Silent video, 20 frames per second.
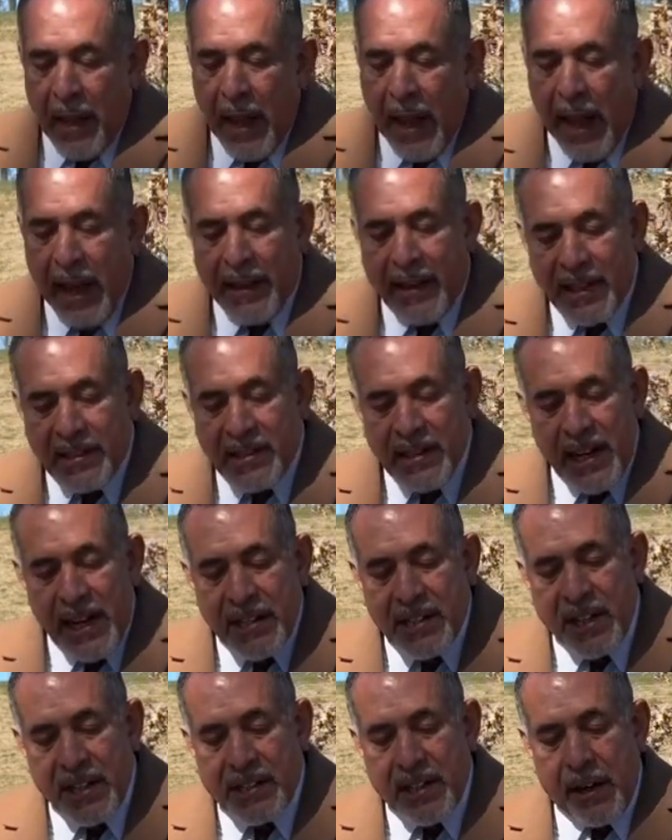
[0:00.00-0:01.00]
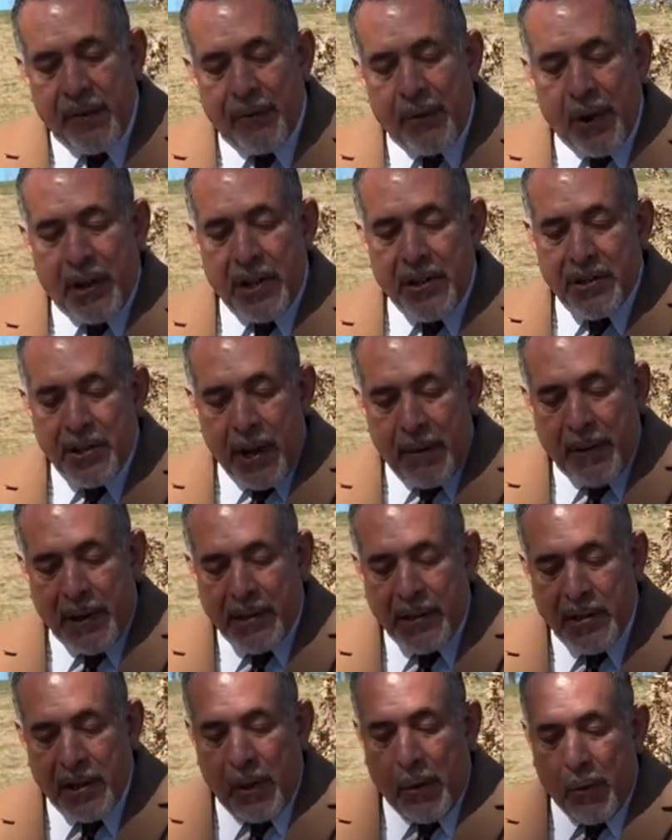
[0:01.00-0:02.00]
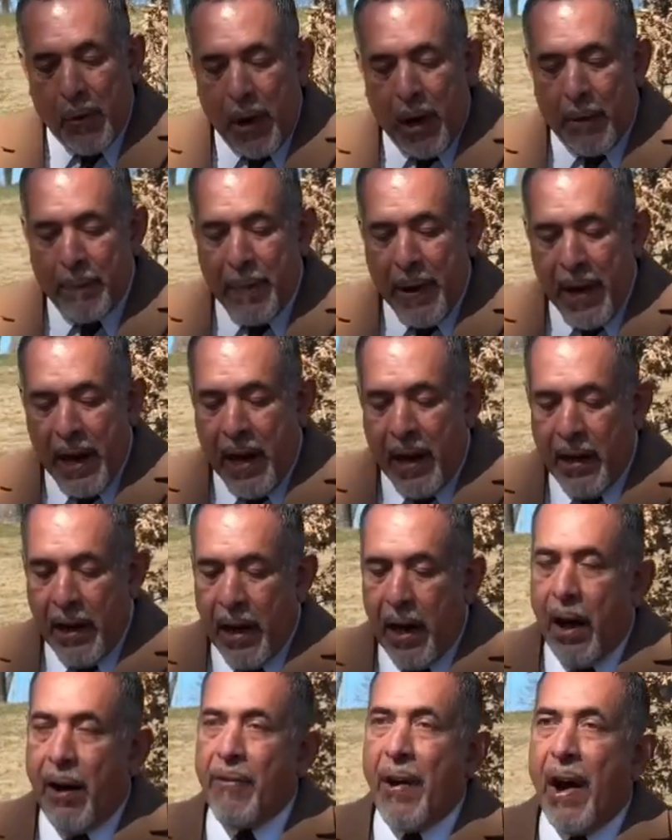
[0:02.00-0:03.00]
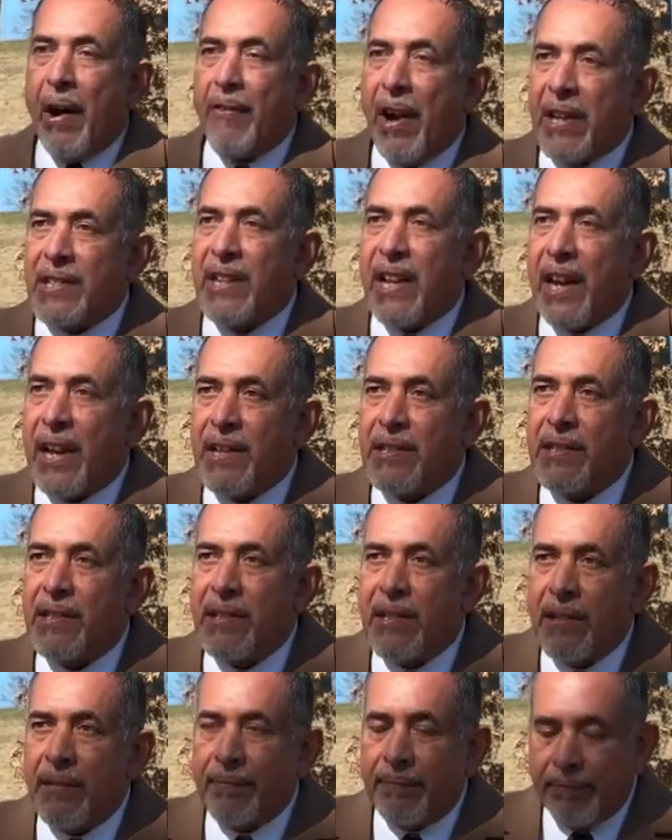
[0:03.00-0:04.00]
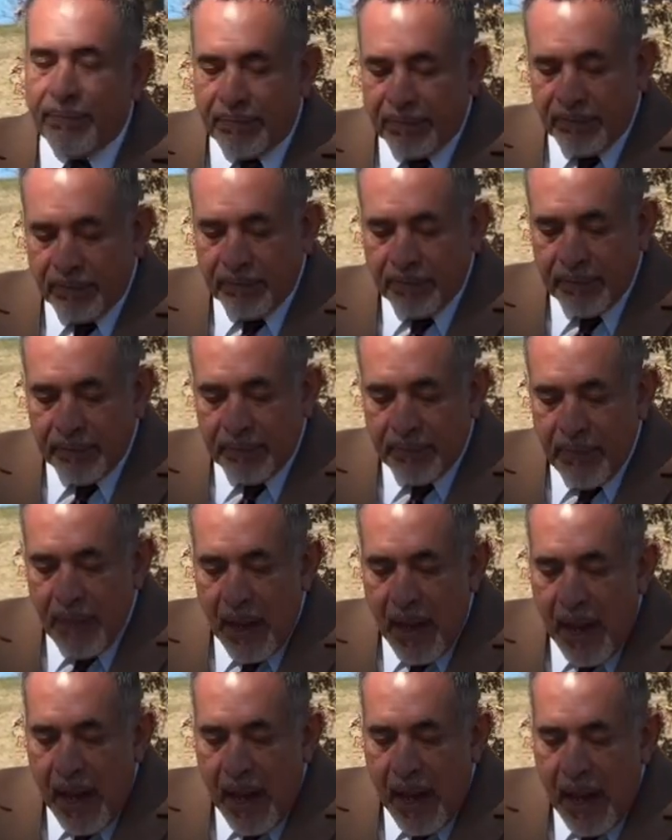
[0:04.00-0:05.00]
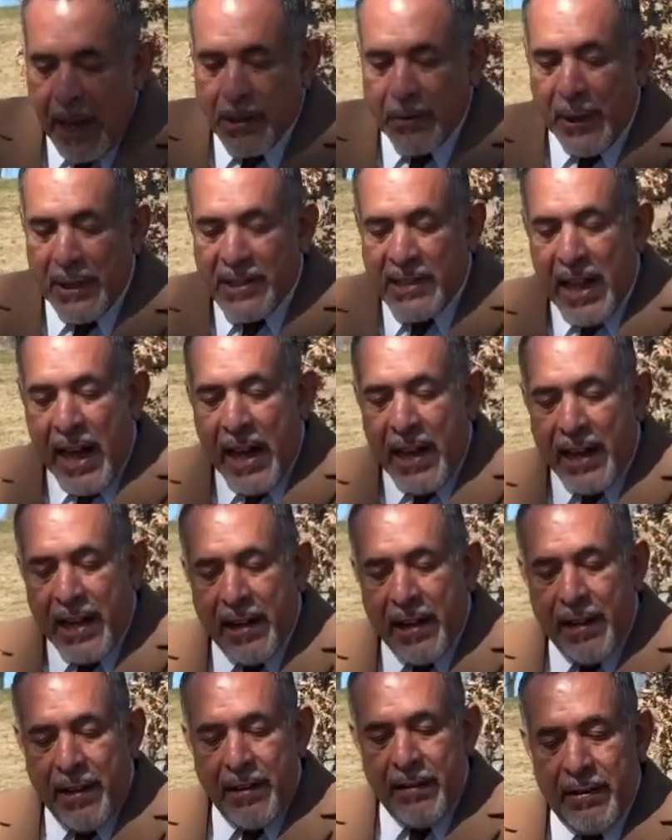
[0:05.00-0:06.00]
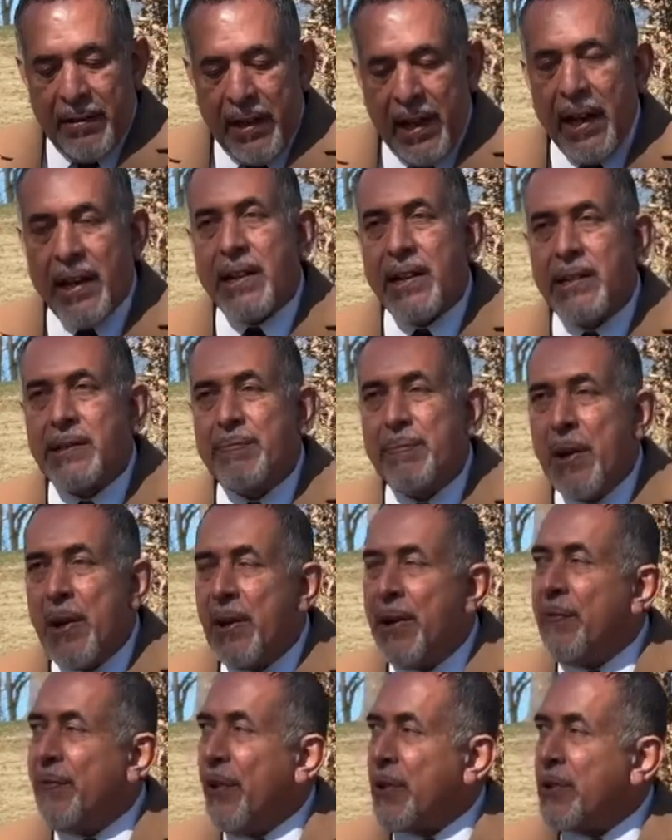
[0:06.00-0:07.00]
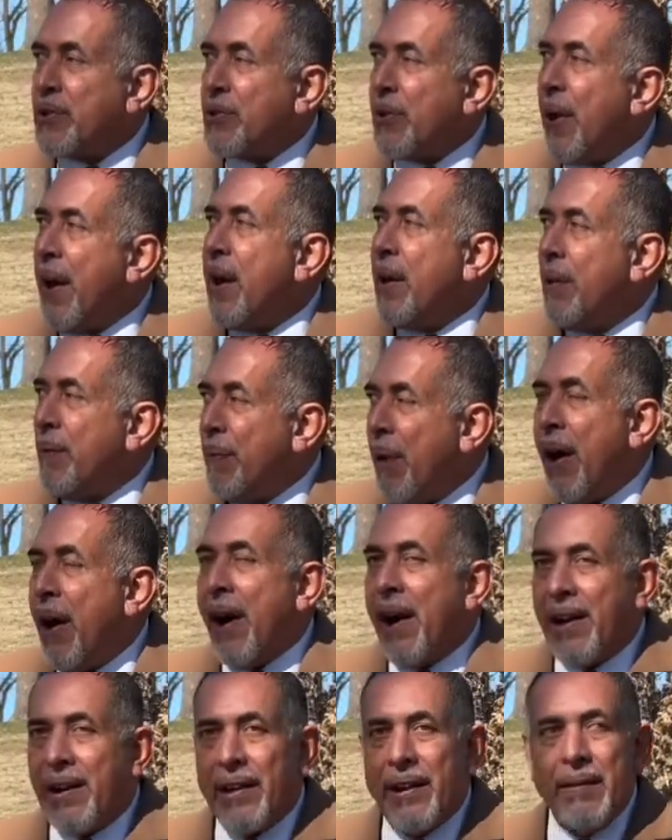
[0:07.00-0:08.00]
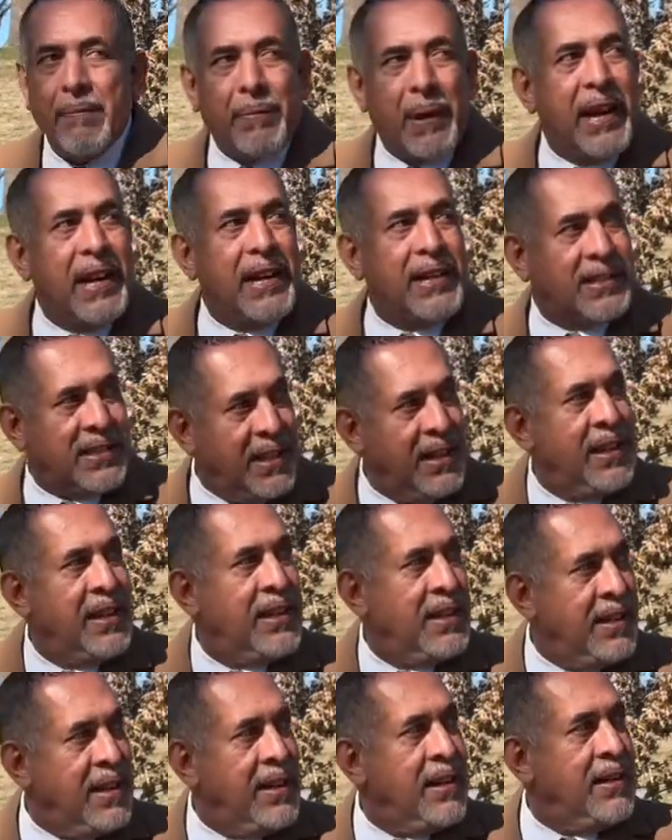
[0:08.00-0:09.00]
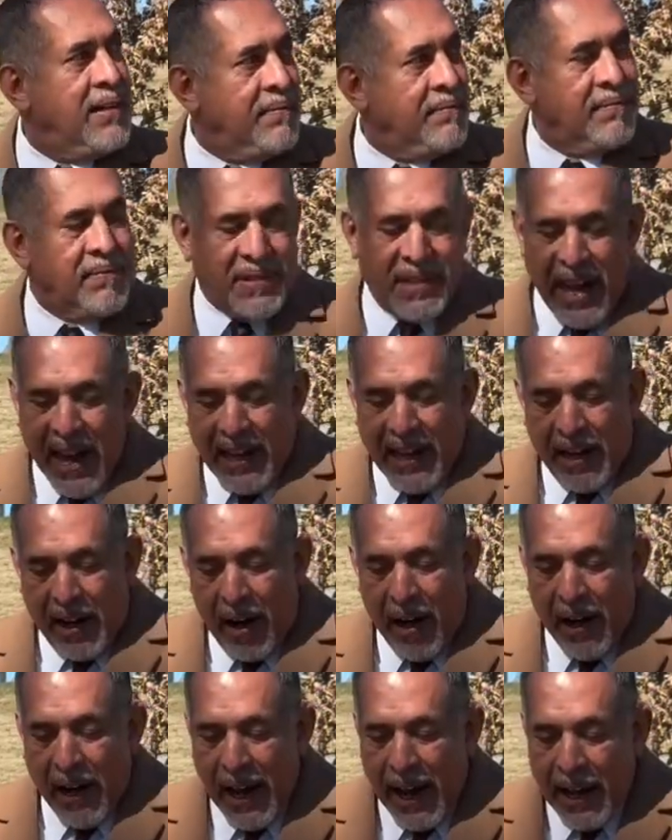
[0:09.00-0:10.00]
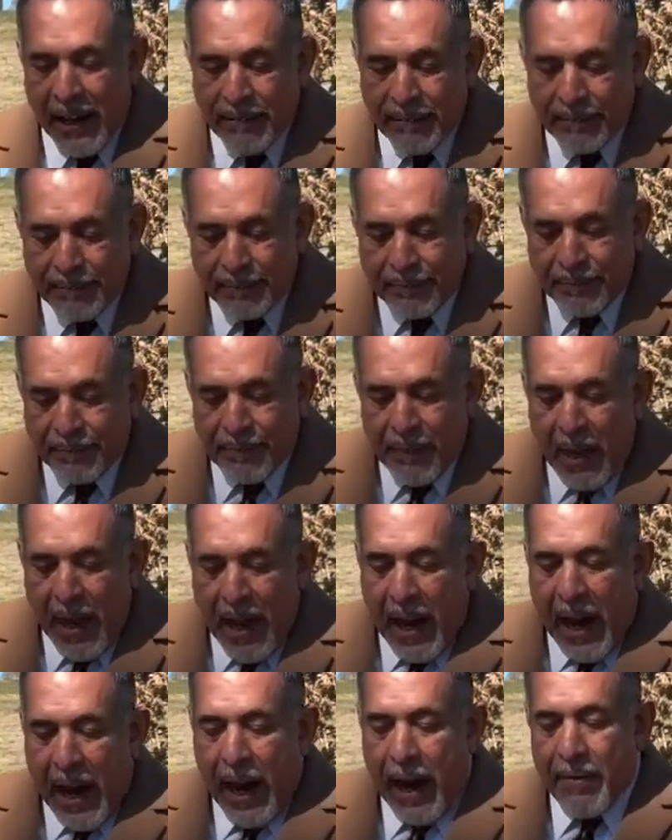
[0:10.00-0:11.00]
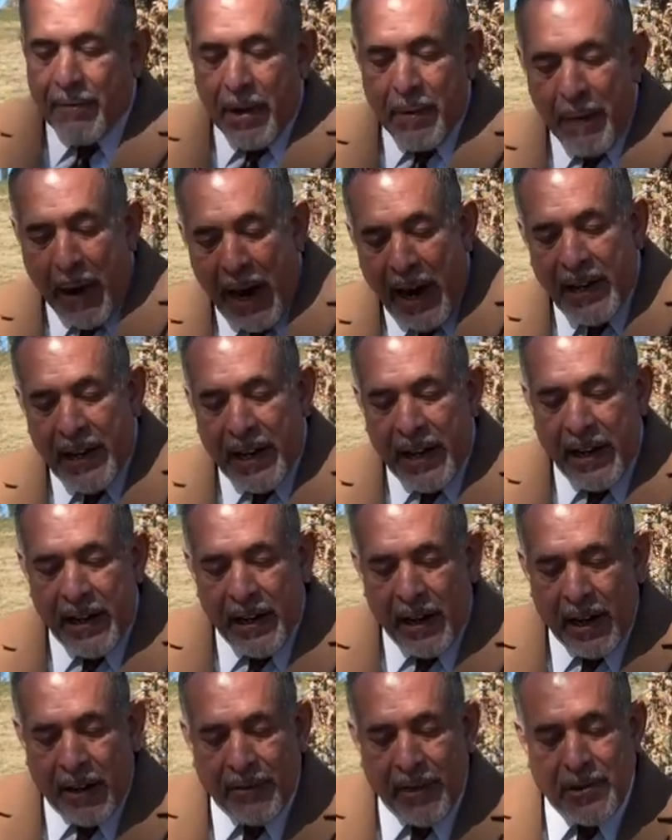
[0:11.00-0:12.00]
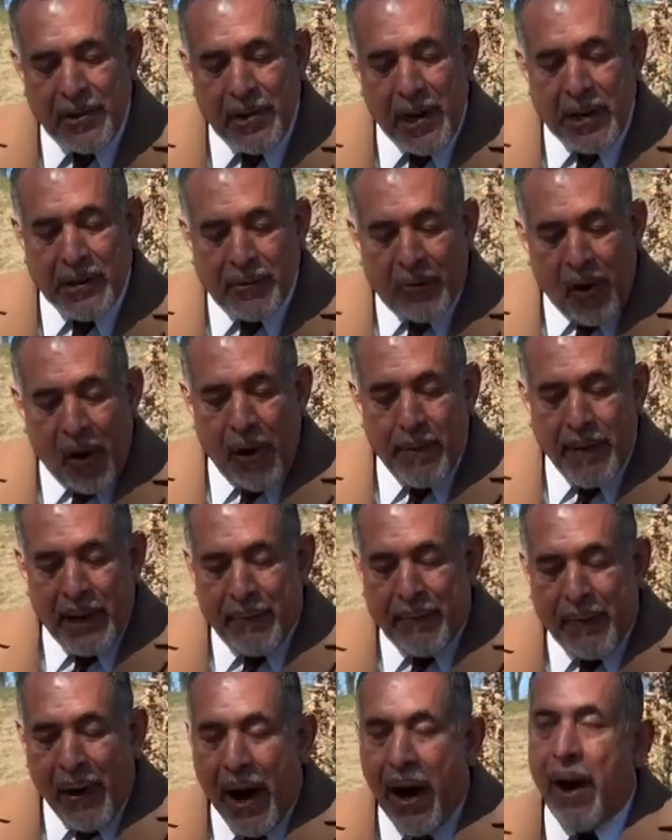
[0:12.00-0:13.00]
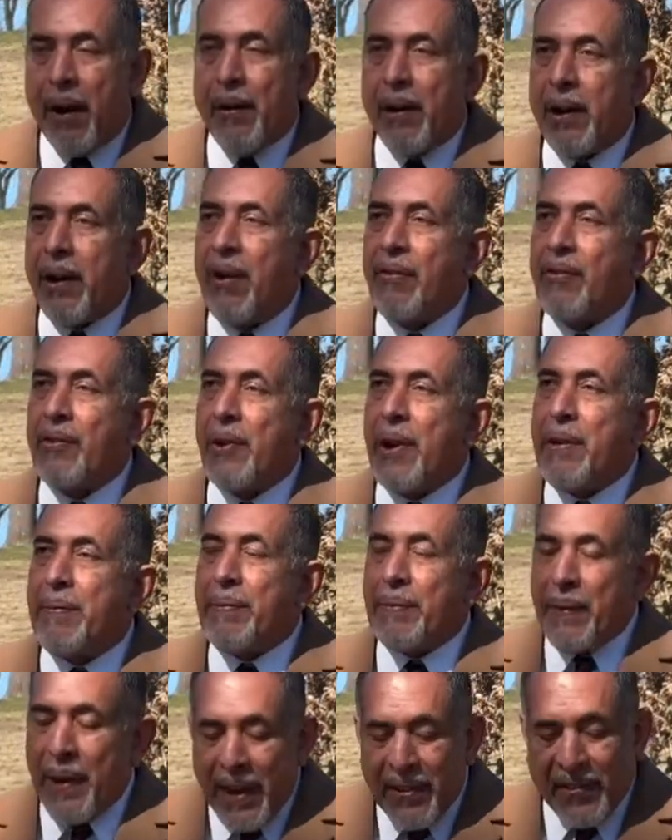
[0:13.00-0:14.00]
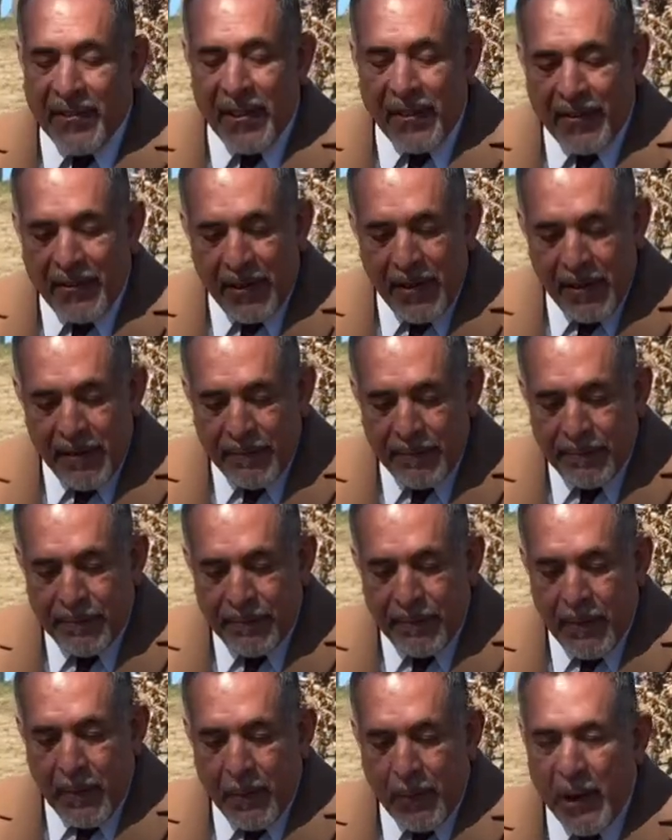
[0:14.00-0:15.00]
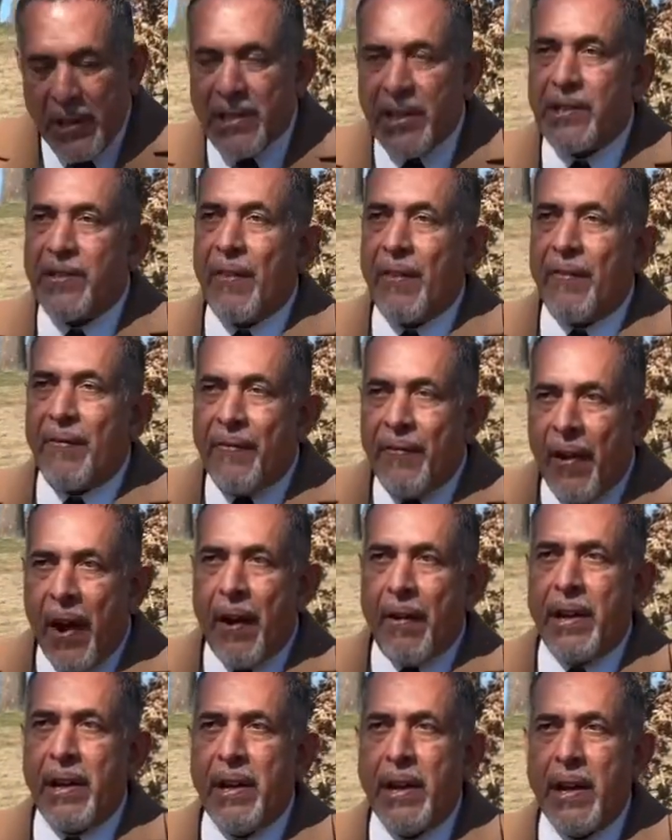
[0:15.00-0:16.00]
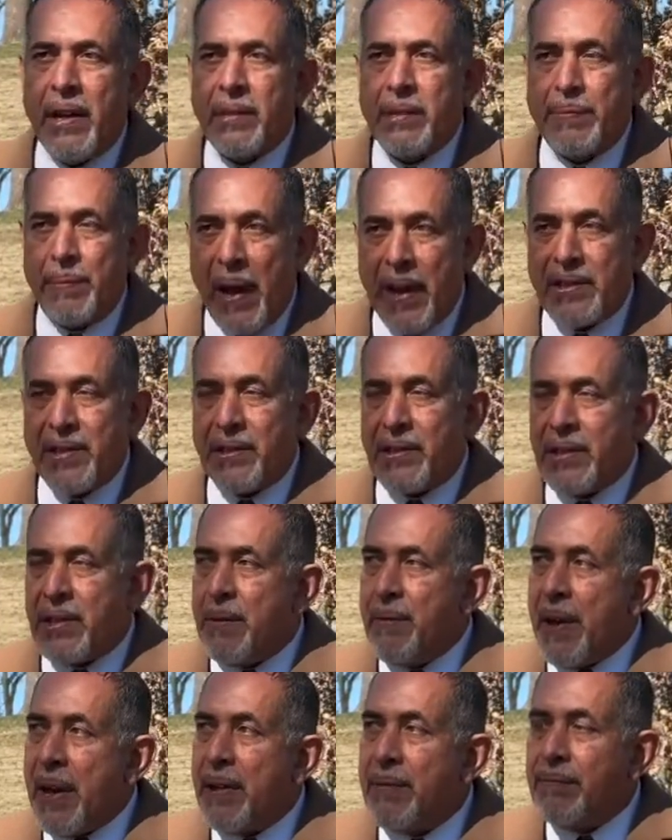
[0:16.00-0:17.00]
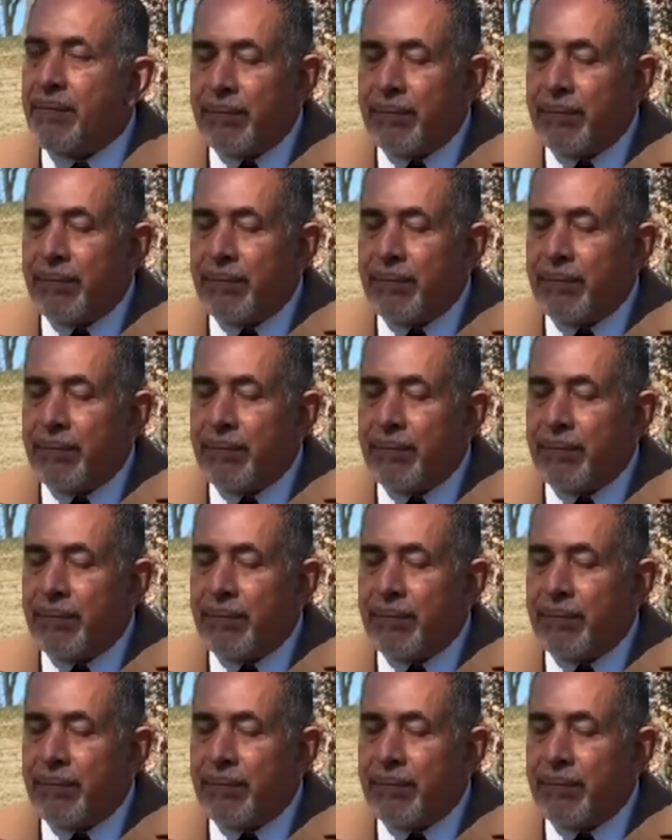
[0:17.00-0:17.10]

And this initiative will contribute to the well-being of our residents. As we stand here in this beautiful Schlegel Park, please take it all in. I am reminded of the transformative power of green spaces, which is very special to me.